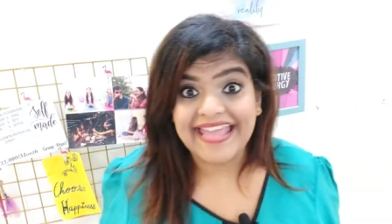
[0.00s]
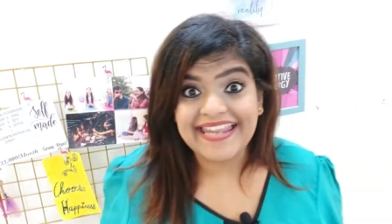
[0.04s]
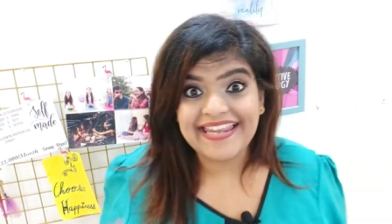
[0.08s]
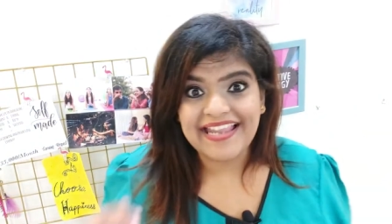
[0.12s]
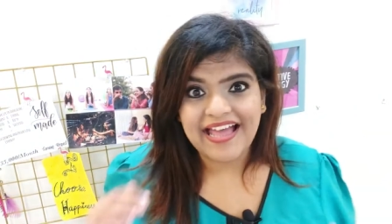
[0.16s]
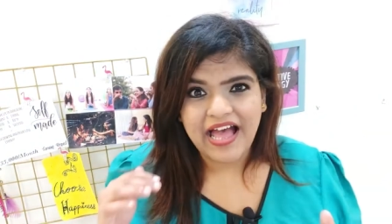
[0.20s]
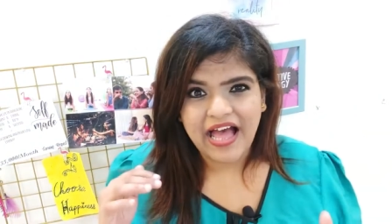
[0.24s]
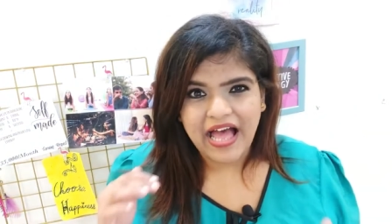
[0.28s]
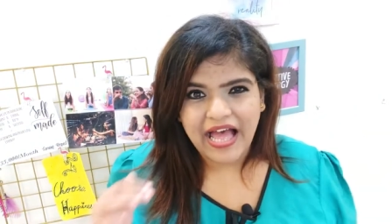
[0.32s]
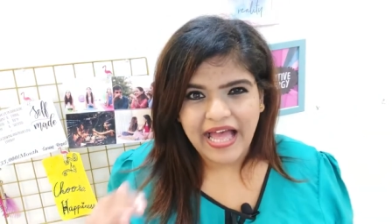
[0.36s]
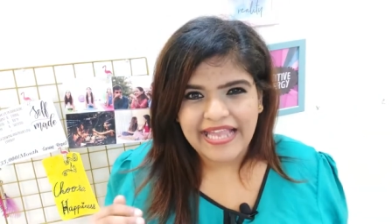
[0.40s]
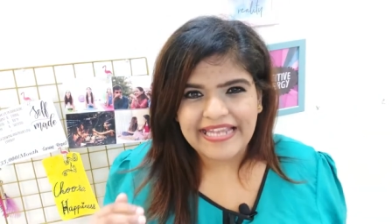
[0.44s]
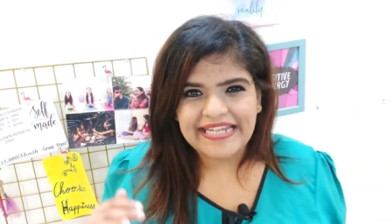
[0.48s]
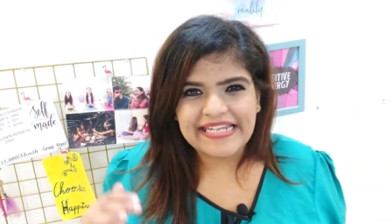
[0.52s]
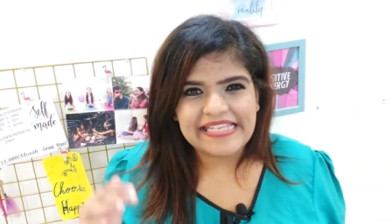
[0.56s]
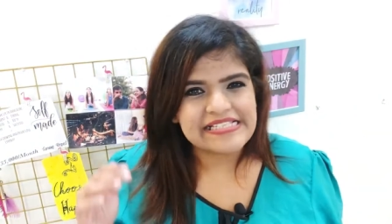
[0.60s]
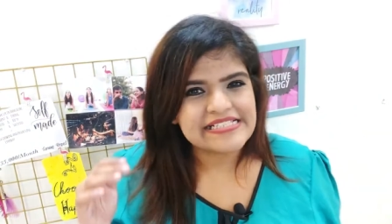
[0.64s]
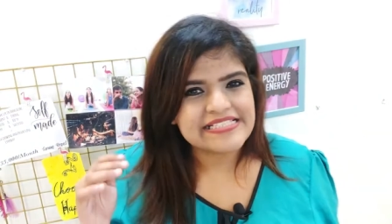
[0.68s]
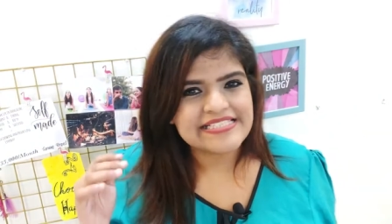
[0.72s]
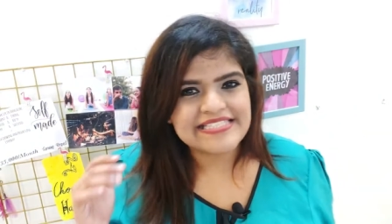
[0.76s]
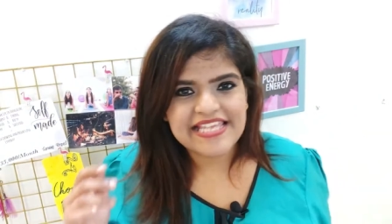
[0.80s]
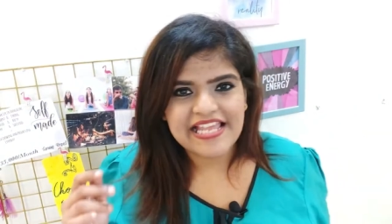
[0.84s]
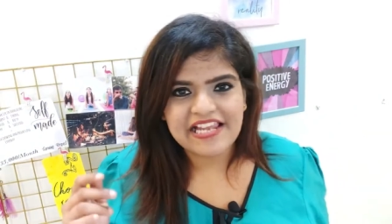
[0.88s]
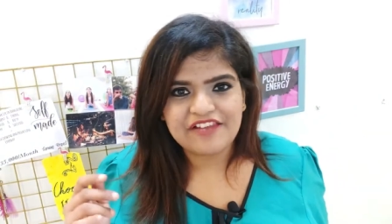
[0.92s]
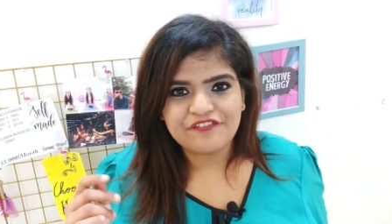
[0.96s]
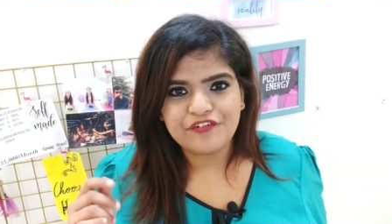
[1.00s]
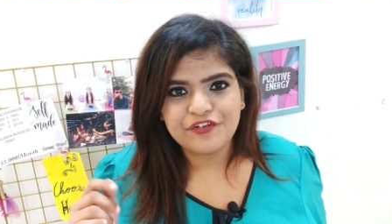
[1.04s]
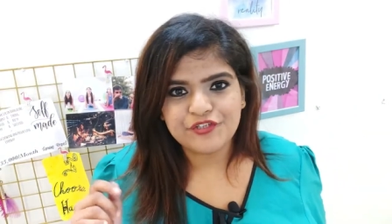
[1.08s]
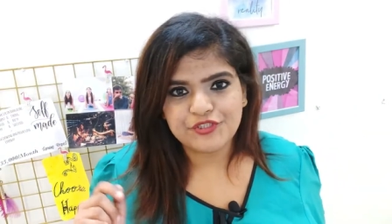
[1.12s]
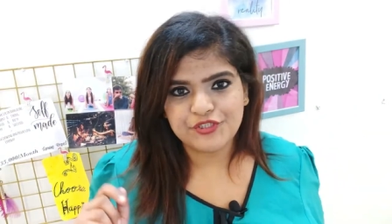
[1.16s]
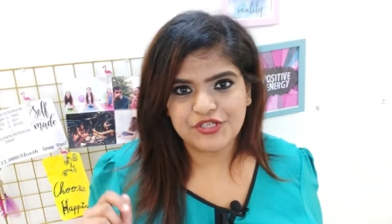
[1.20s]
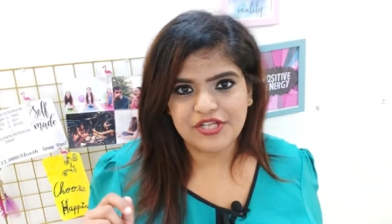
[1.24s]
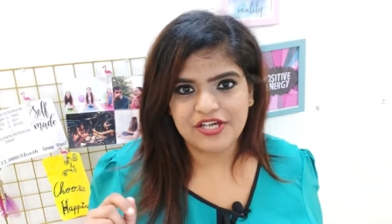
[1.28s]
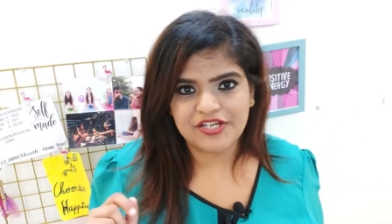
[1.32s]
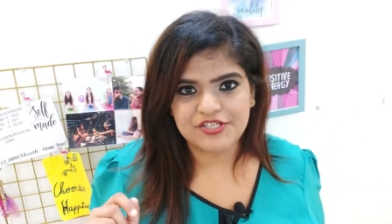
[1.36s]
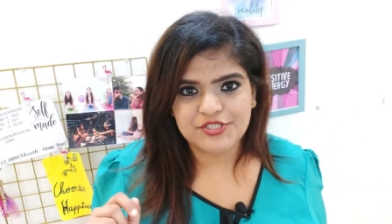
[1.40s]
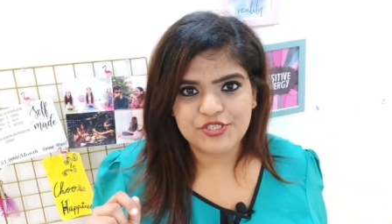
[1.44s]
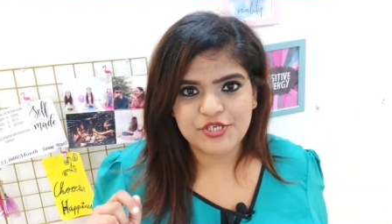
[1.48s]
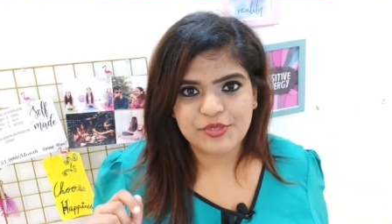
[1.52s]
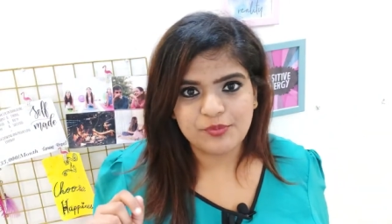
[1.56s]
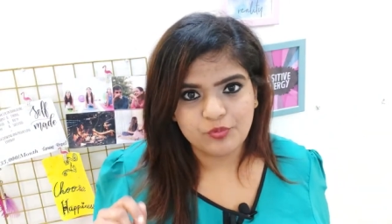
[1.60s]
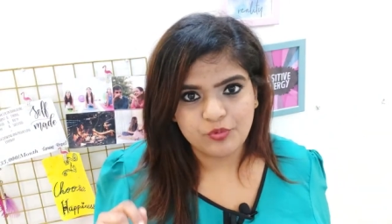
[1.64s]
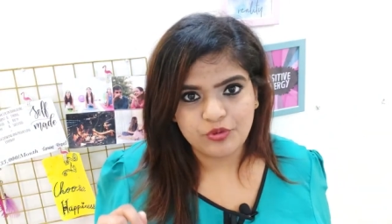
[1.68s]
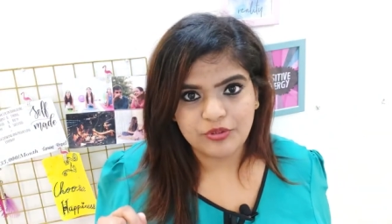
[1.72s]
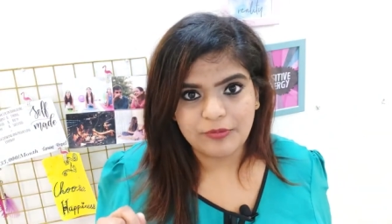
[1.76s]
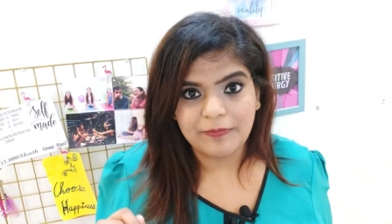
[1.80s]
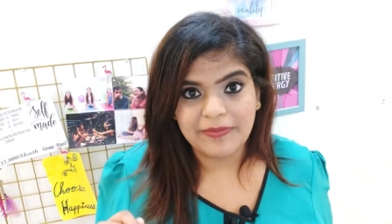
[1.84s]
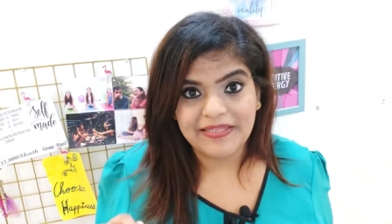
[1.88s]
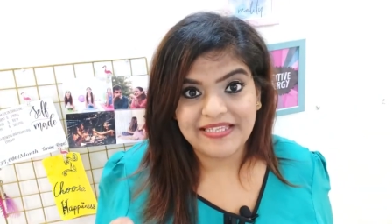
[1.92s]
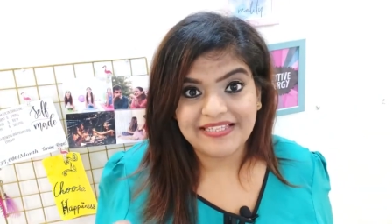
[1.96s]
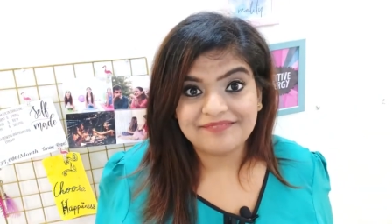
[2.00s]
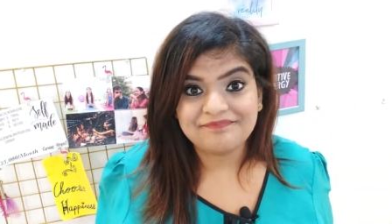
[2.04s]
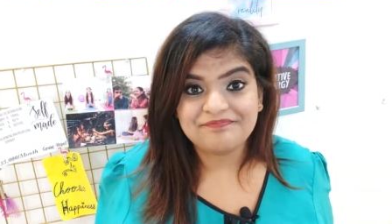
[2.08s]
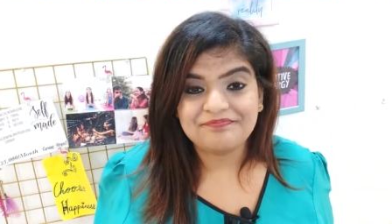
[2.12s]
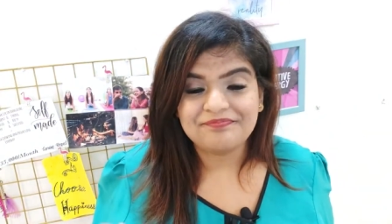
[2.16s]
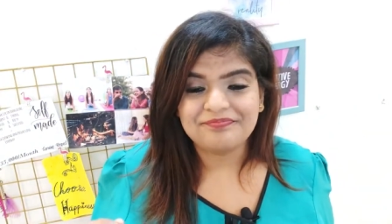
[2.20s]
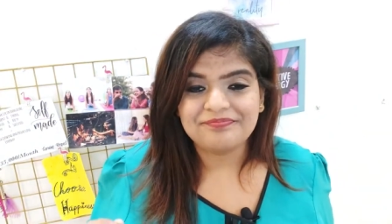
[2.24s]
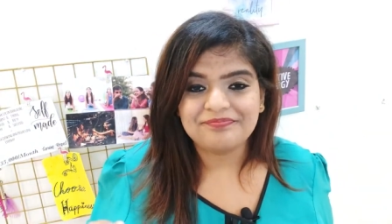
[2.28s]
An ideal self introduction would be